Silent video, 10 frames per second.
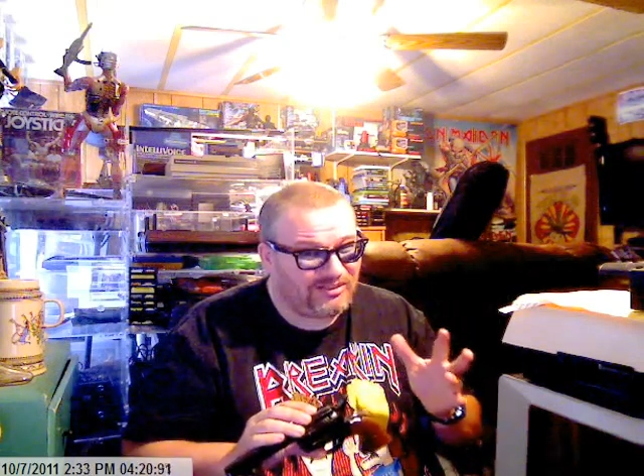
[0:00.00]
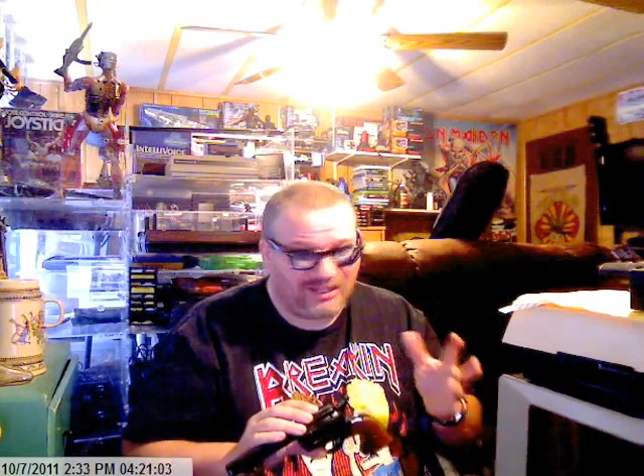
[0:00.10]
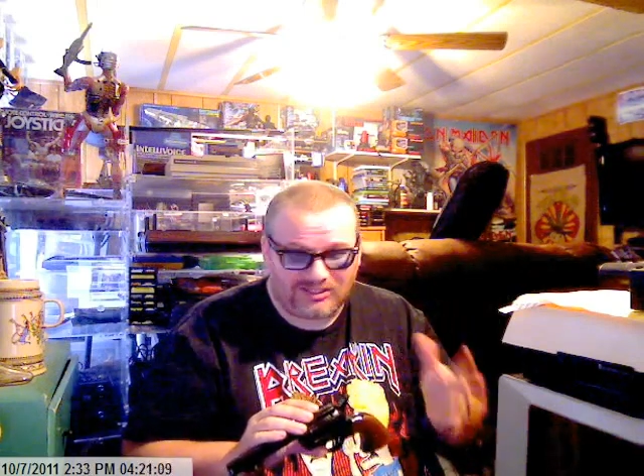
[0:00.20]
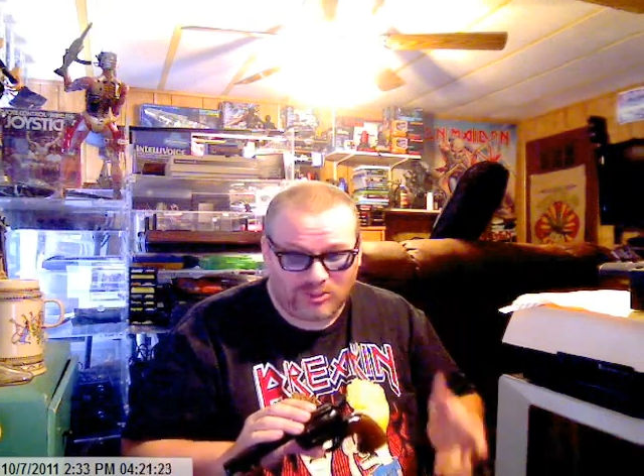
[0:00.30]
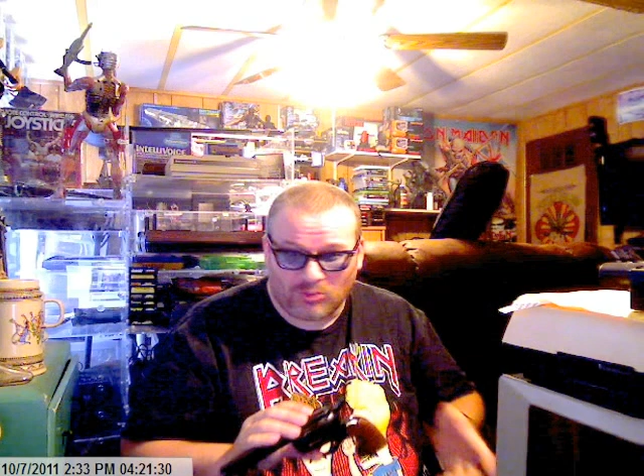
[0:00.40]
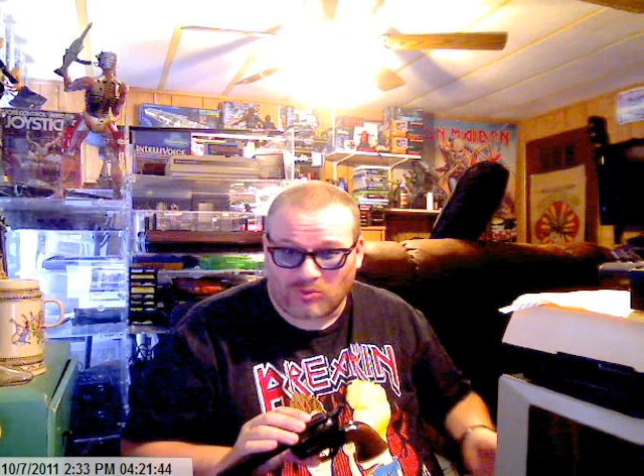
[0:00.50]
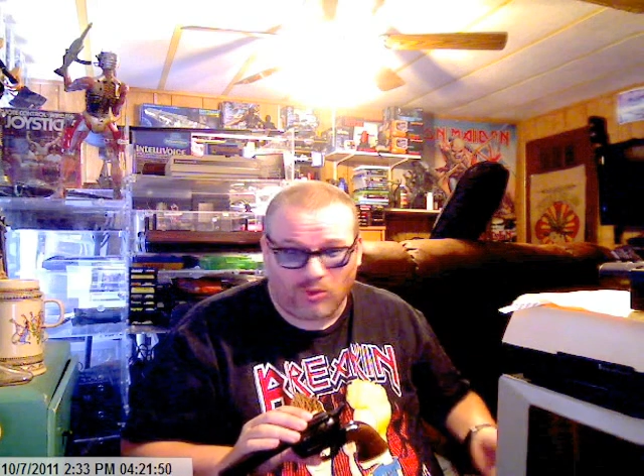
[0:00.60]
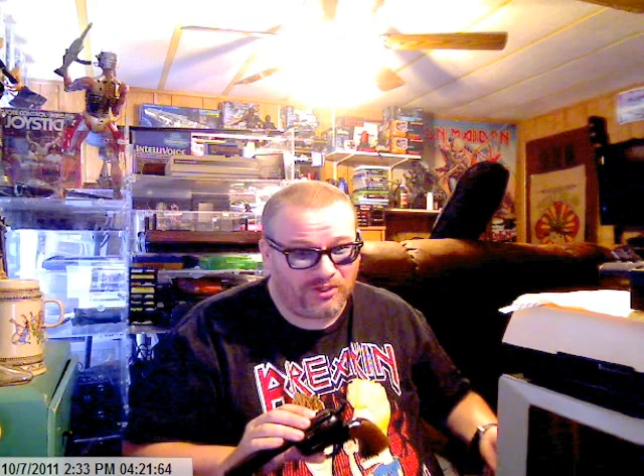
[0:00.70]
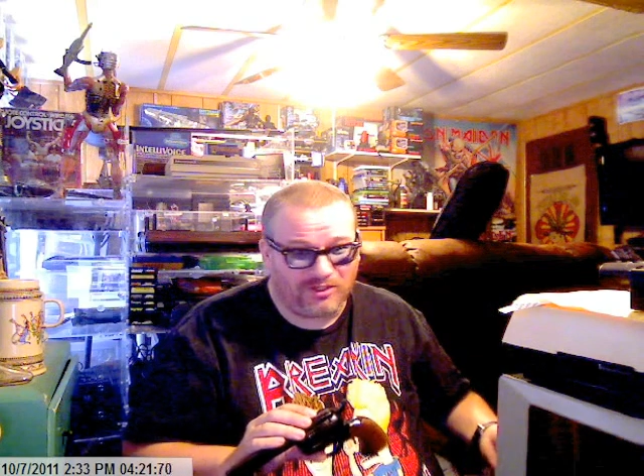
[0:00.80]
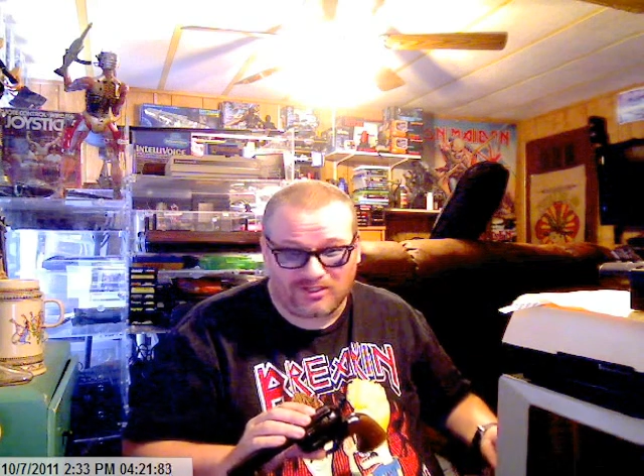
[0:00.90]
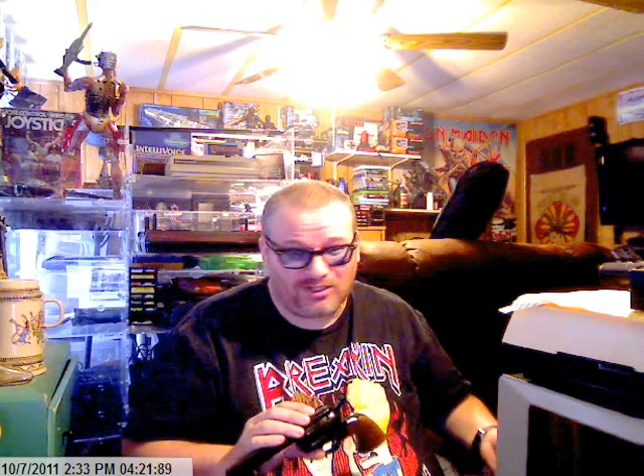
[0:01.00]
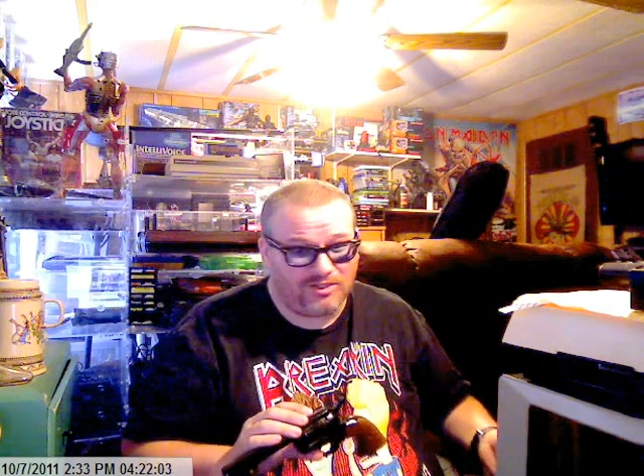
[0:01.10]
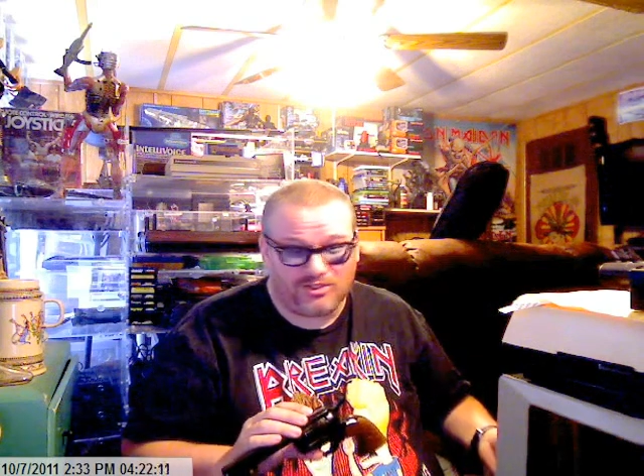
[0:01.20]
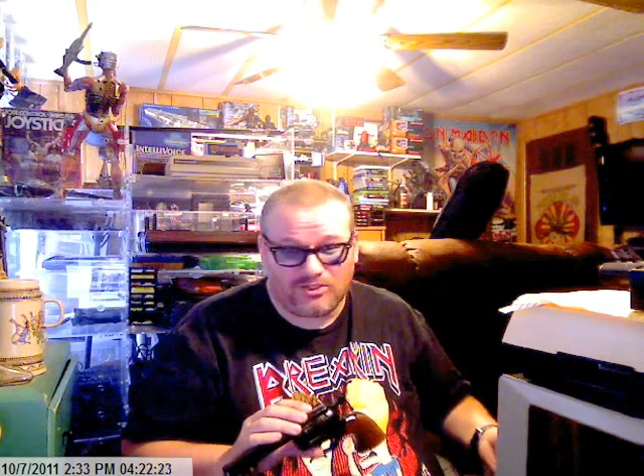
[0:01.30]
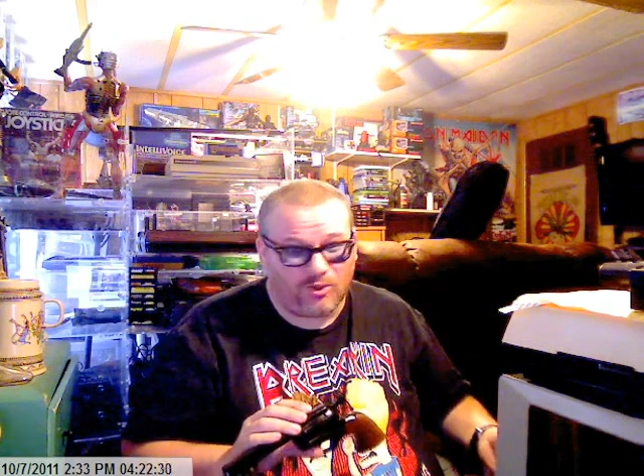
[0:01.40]
that you were holding a
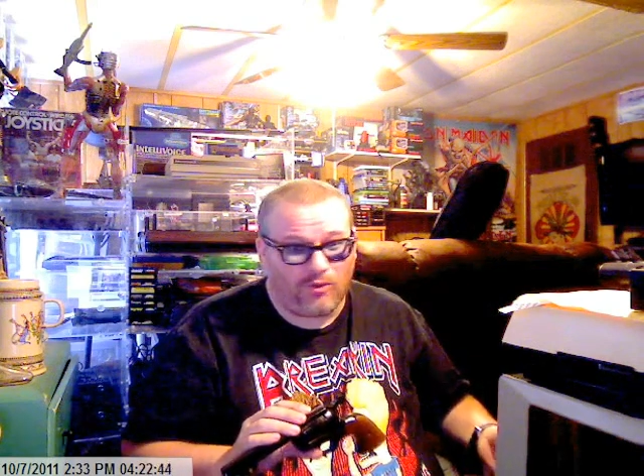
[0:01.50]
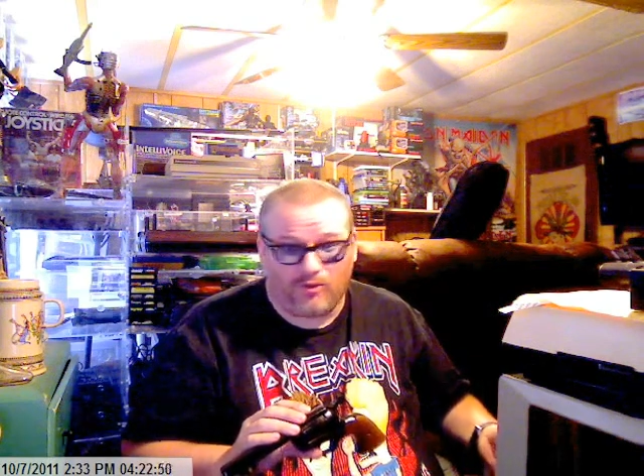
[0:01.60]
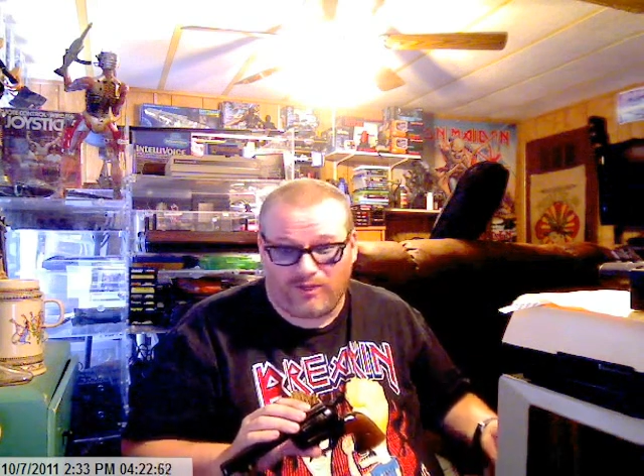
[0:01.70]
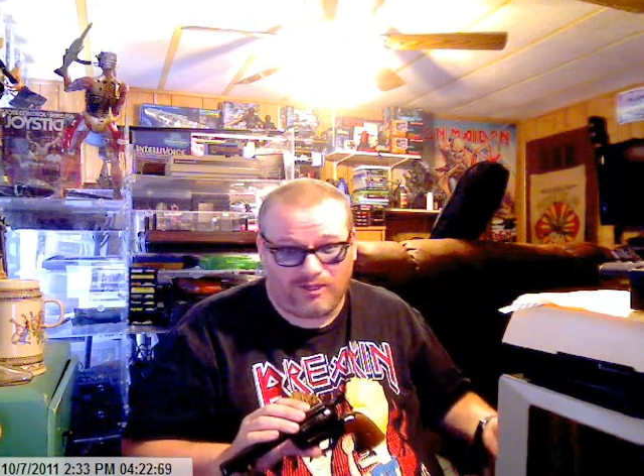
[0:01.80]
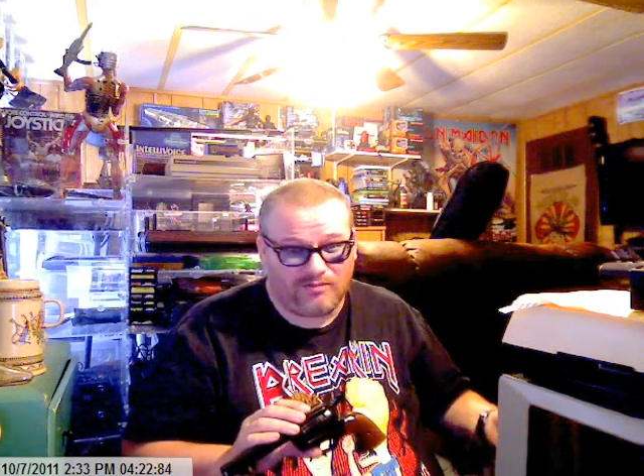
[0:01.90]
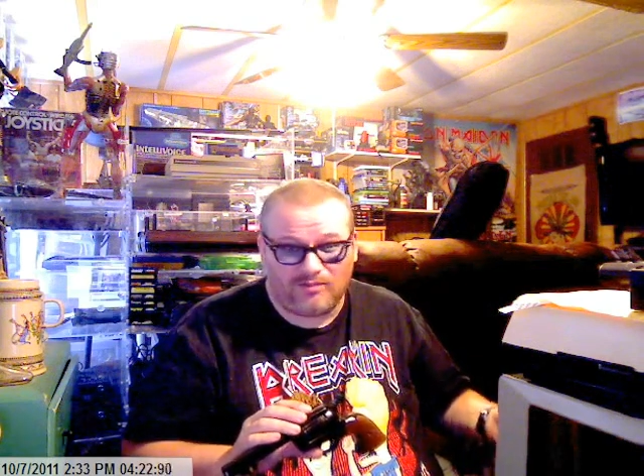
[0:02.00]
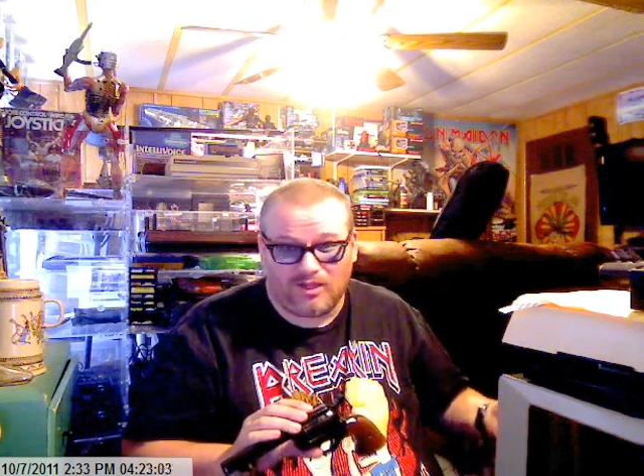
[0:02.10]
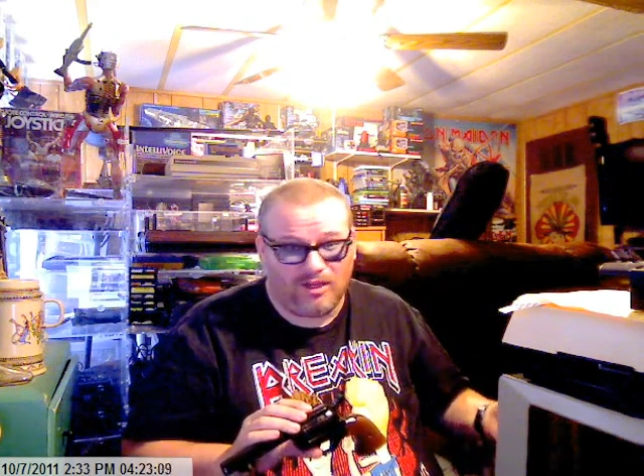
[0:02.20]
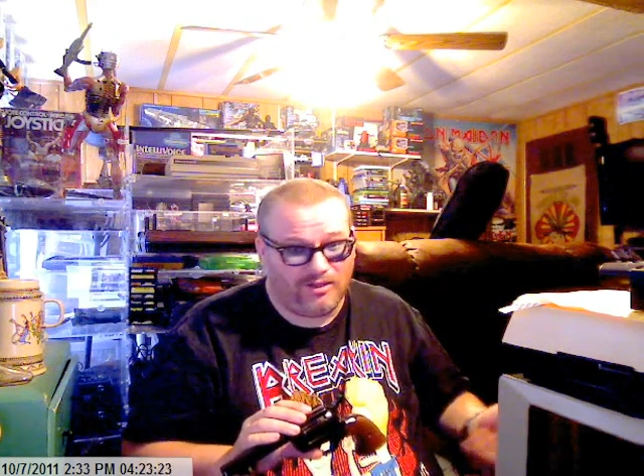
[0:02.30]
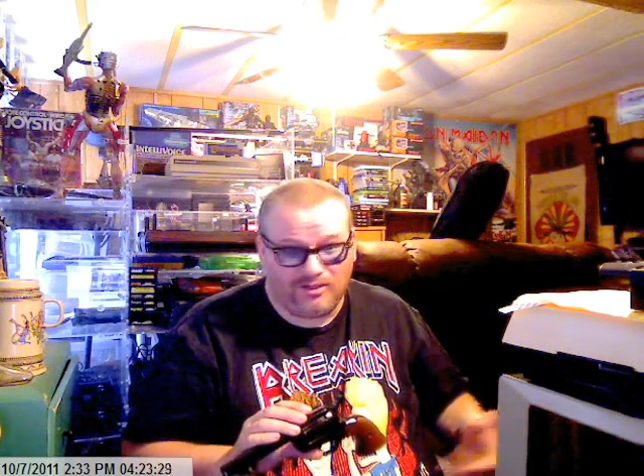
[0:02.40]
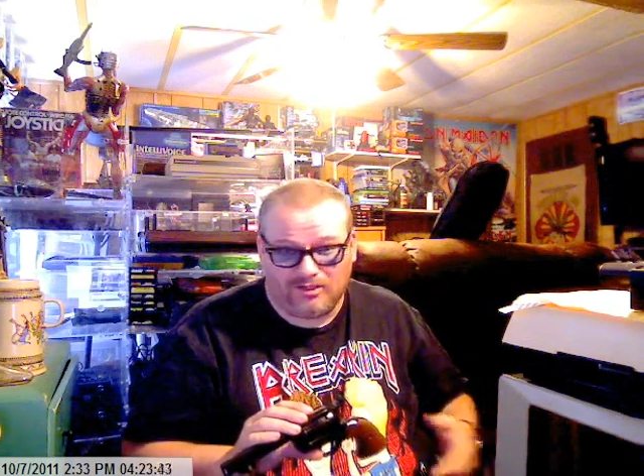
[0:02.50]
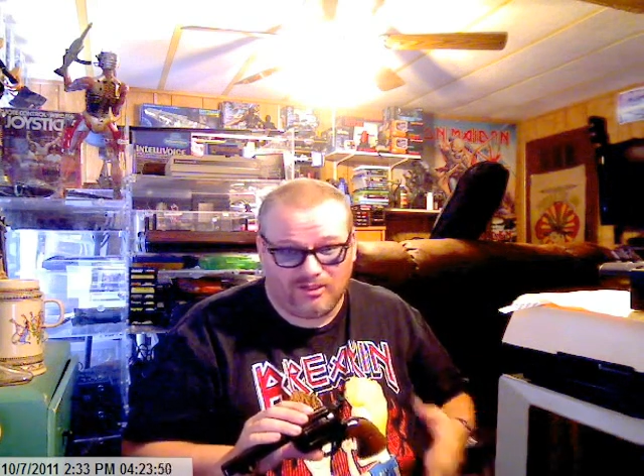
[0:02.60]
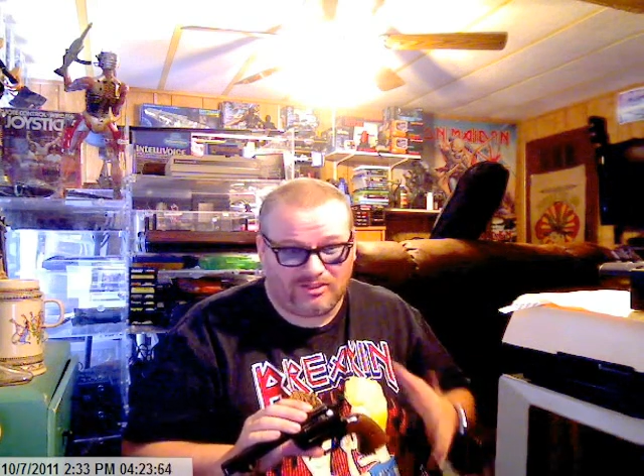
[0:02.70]
kid's toy gun.